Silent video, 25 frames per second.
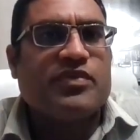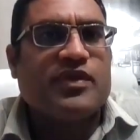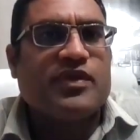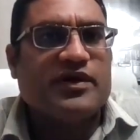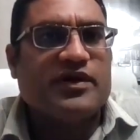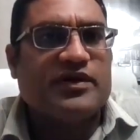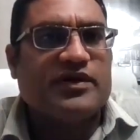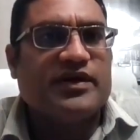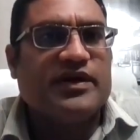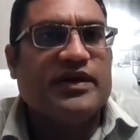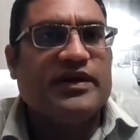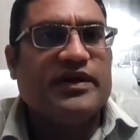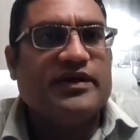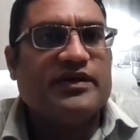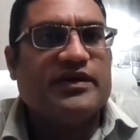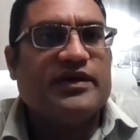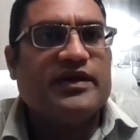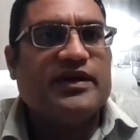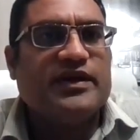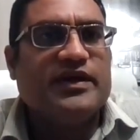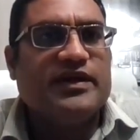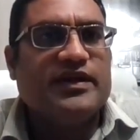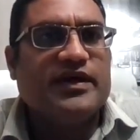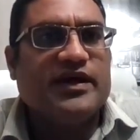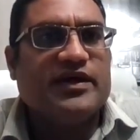
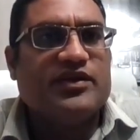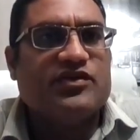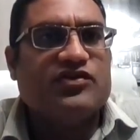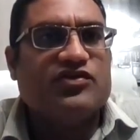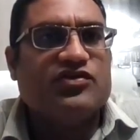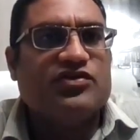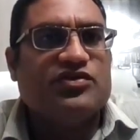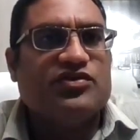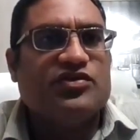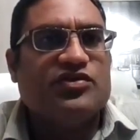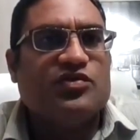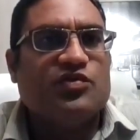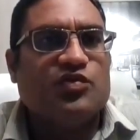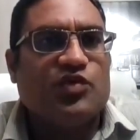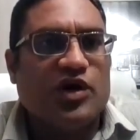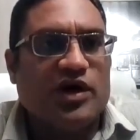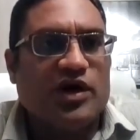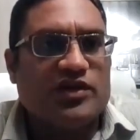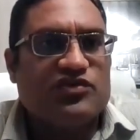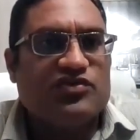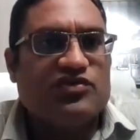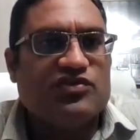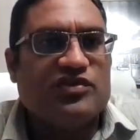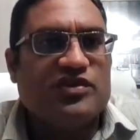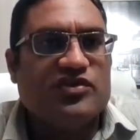really like to
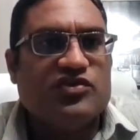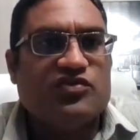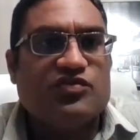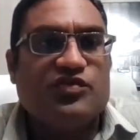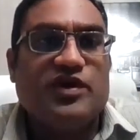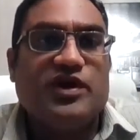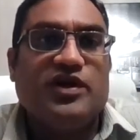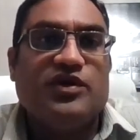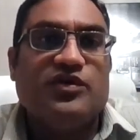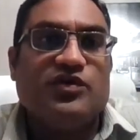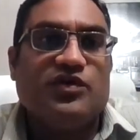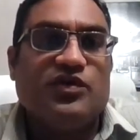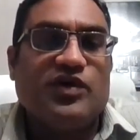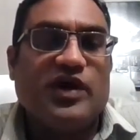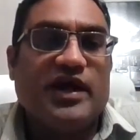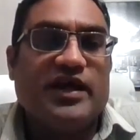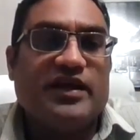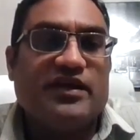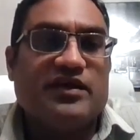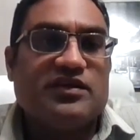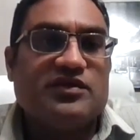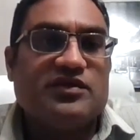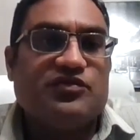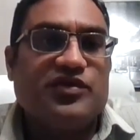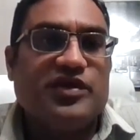watch this video and
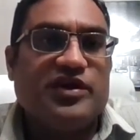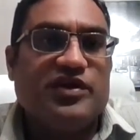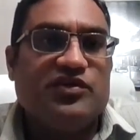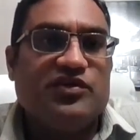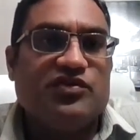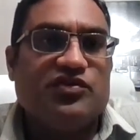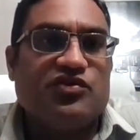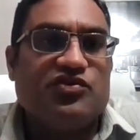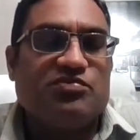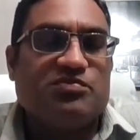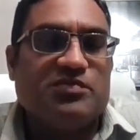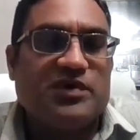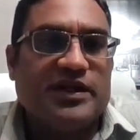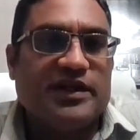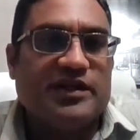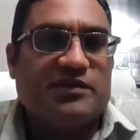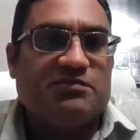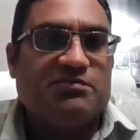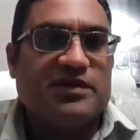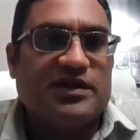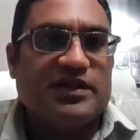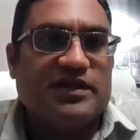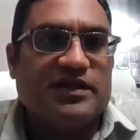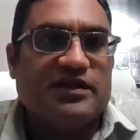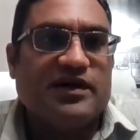other videos
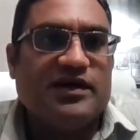multiple